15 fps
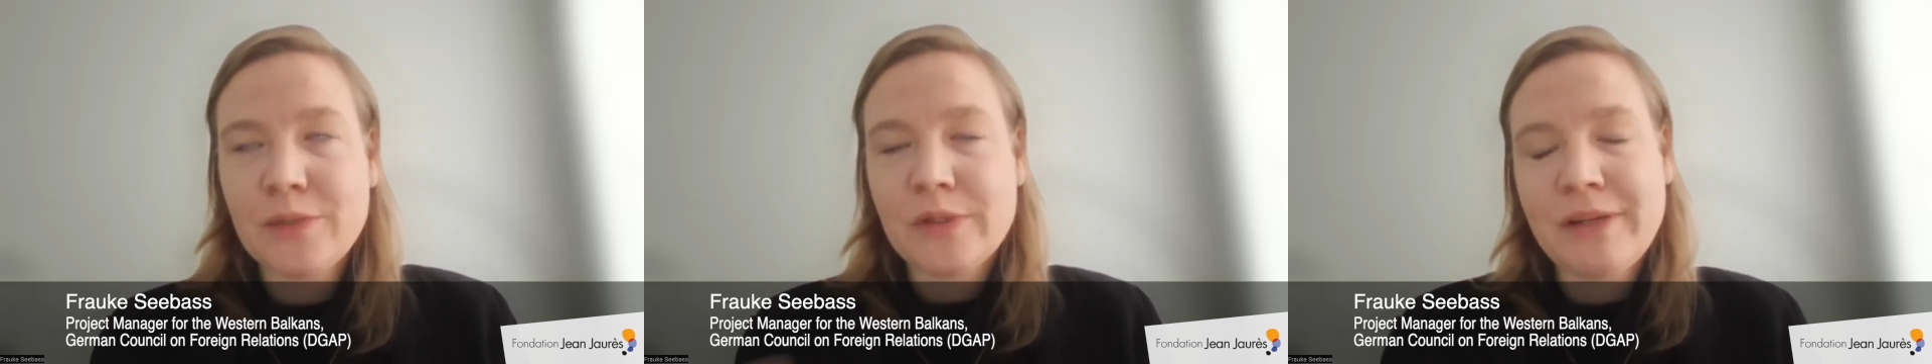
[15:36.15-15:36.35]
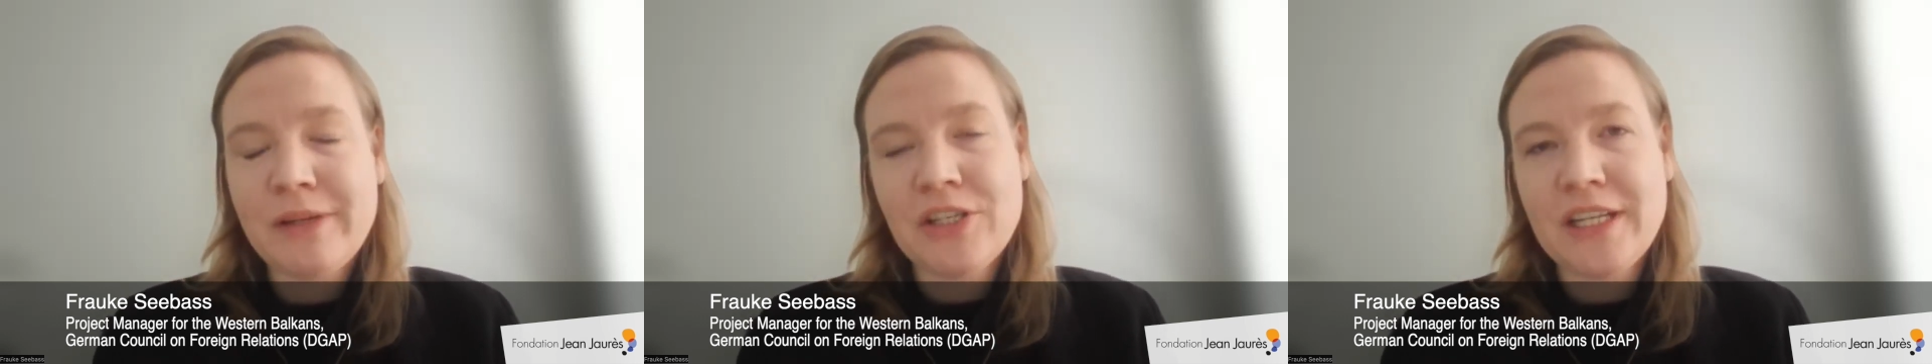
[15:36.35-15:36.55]

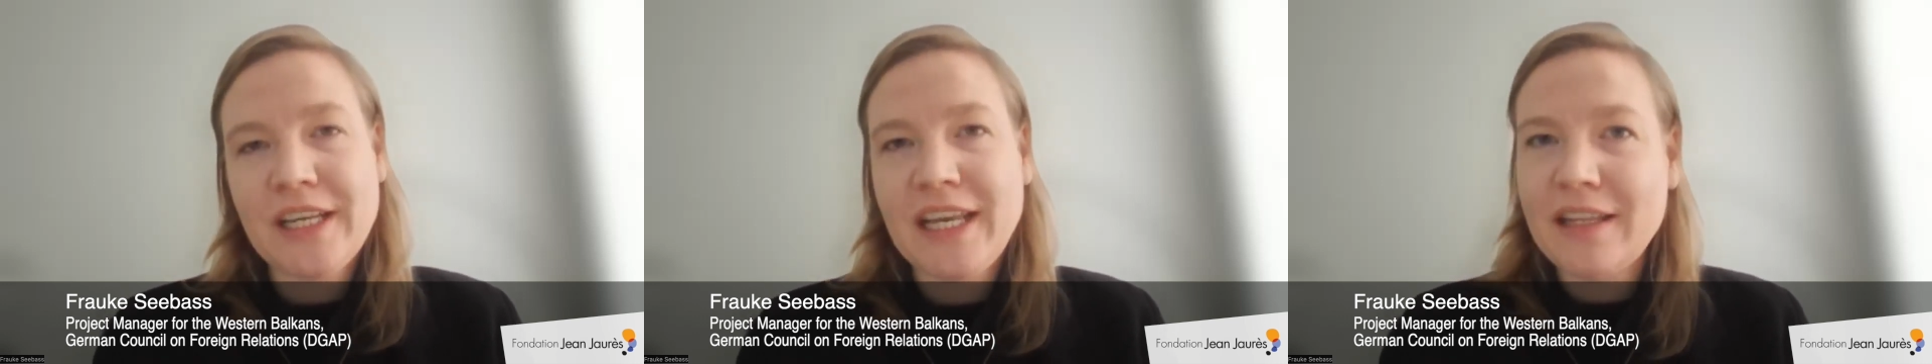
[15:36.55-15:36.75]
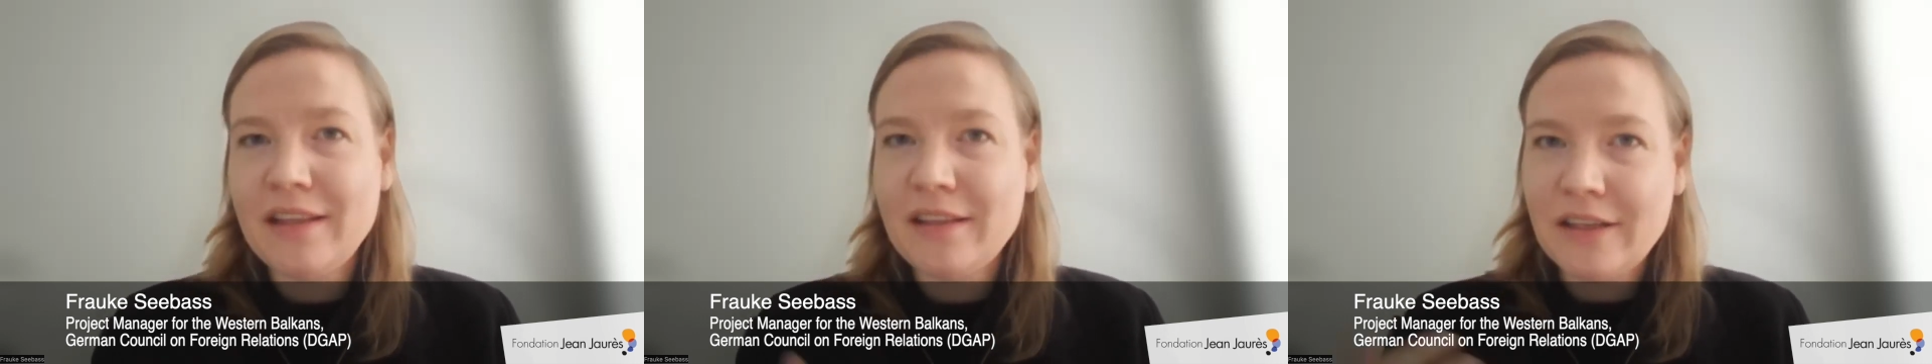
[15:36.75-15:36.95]
mentioned
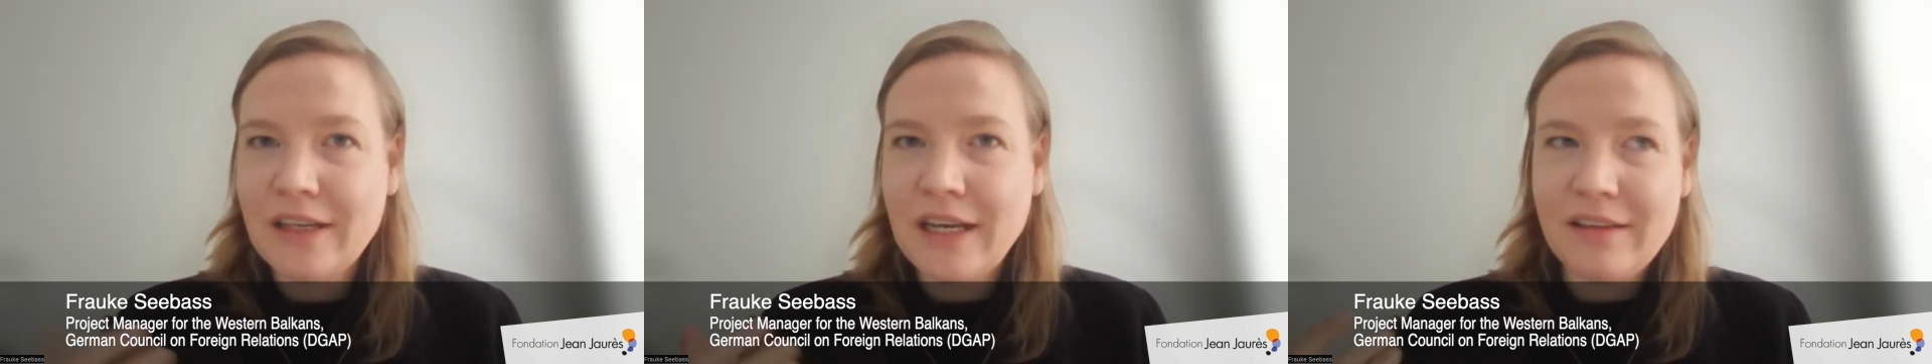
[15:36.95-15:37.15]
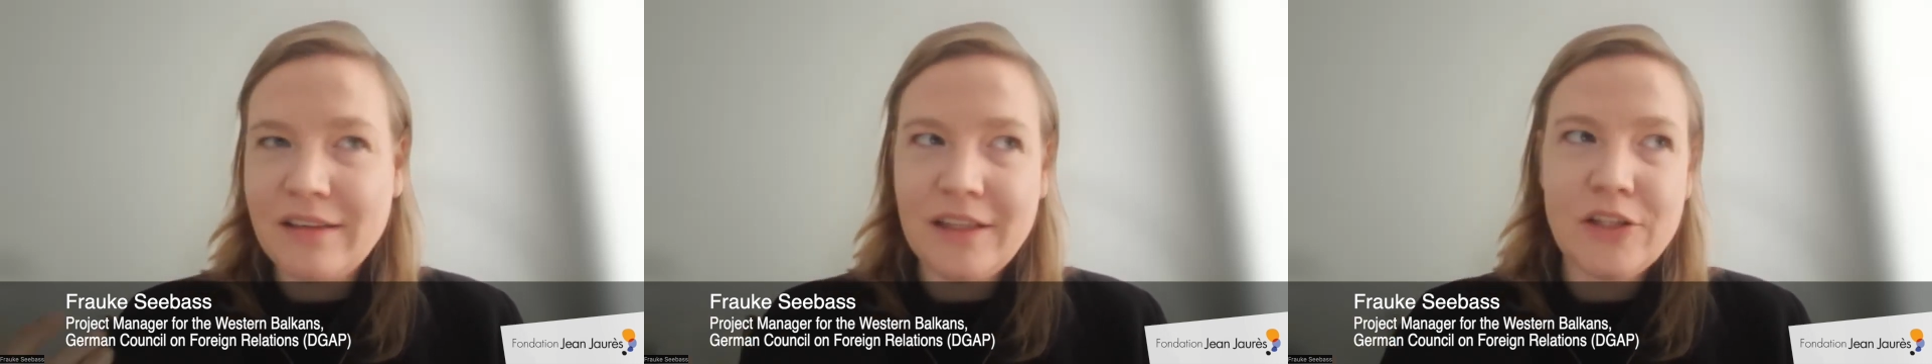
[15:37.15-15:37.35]
again.
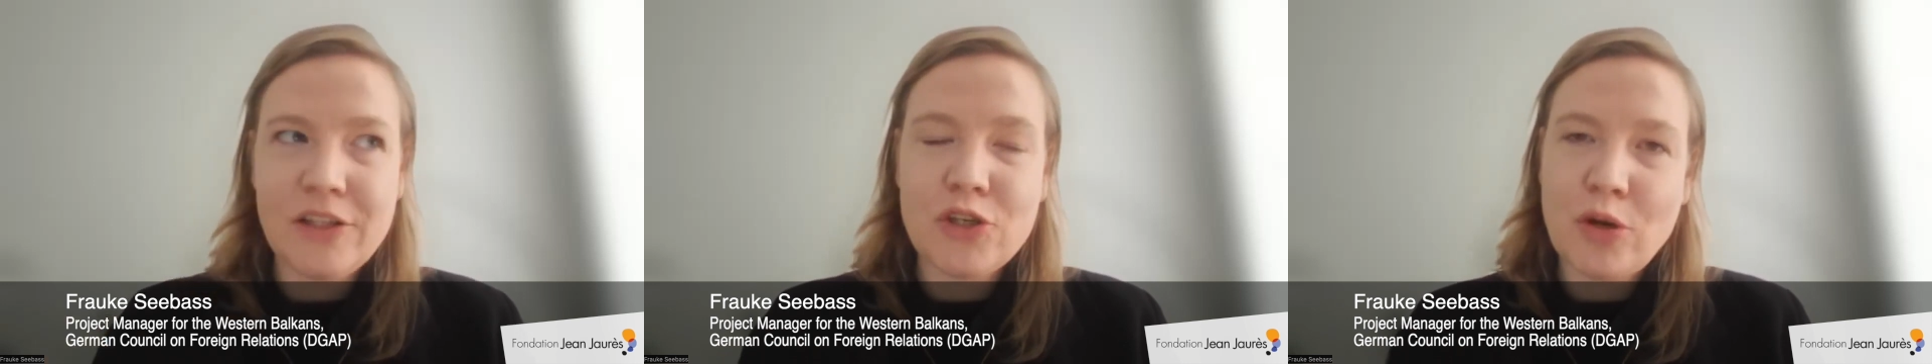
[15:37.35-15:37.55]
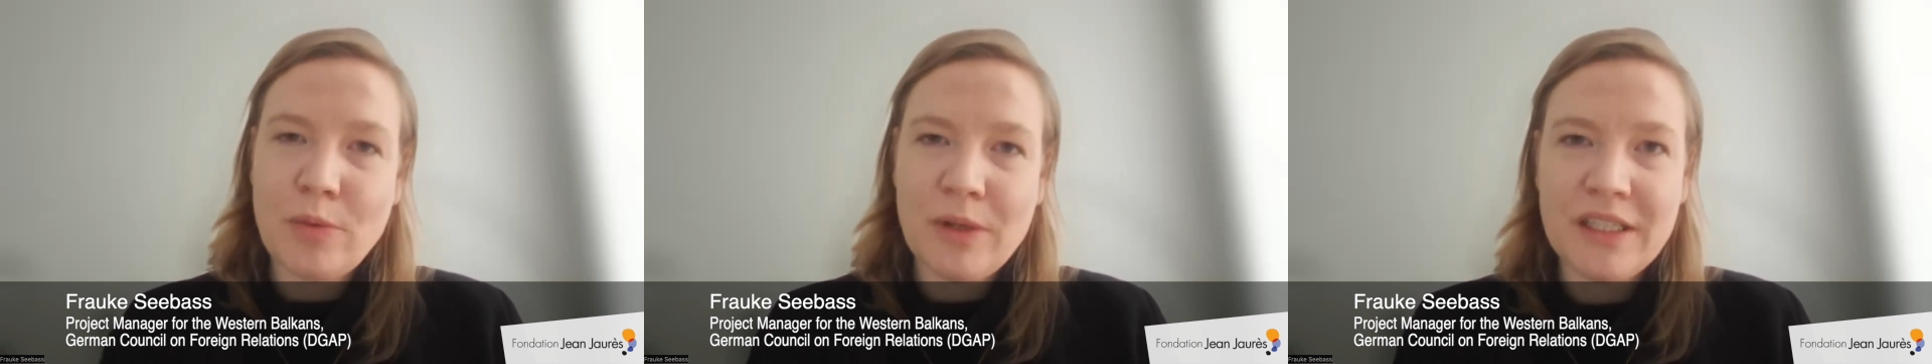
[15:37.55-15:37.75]
I think the
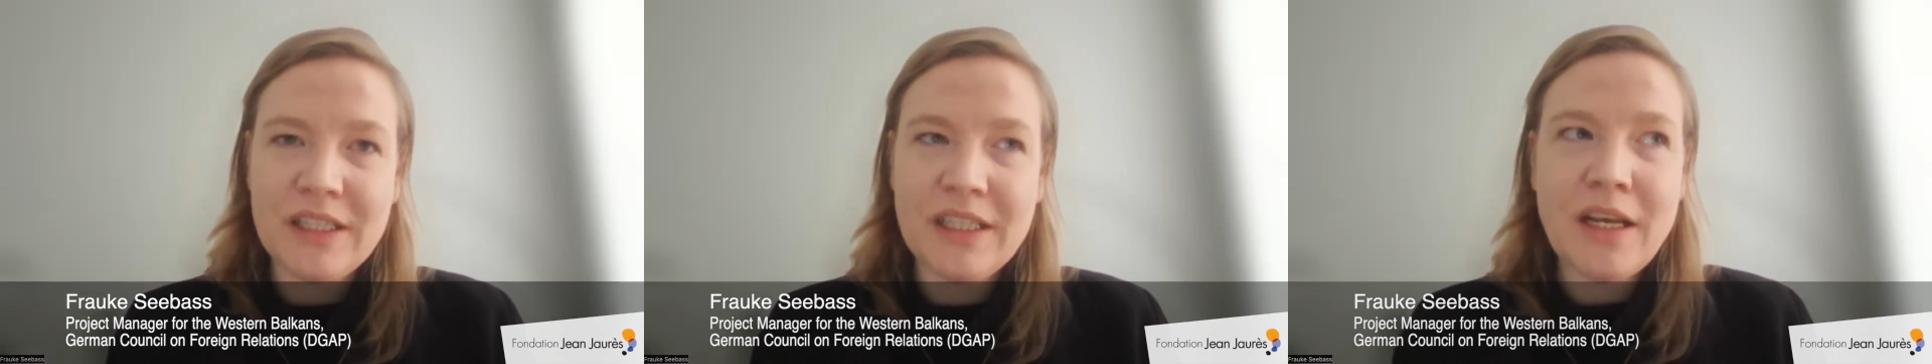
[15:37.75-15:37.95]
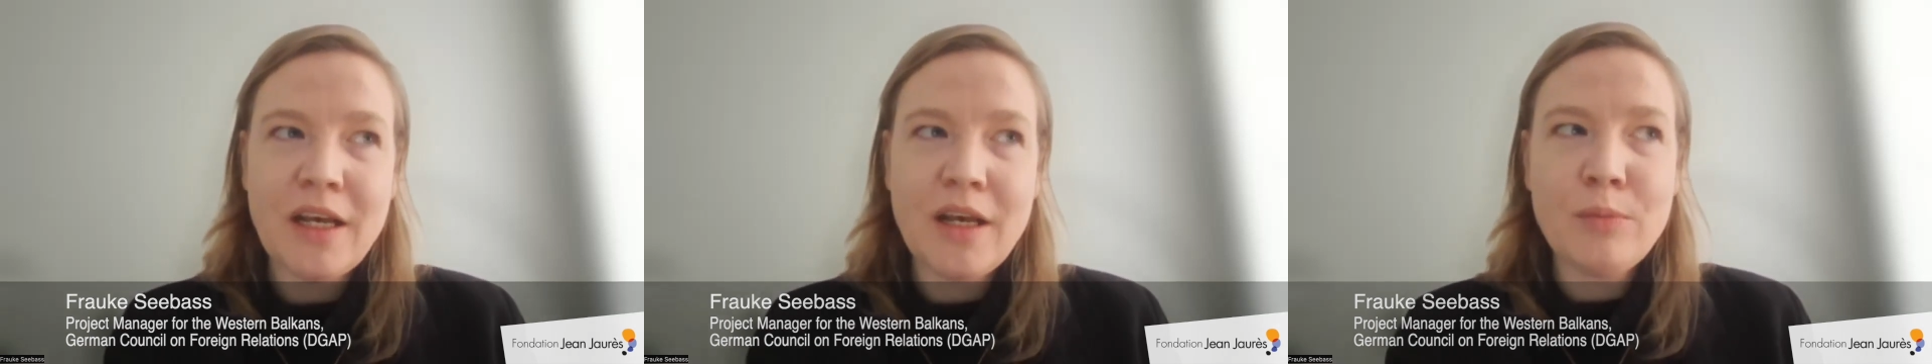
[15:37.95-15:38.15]
German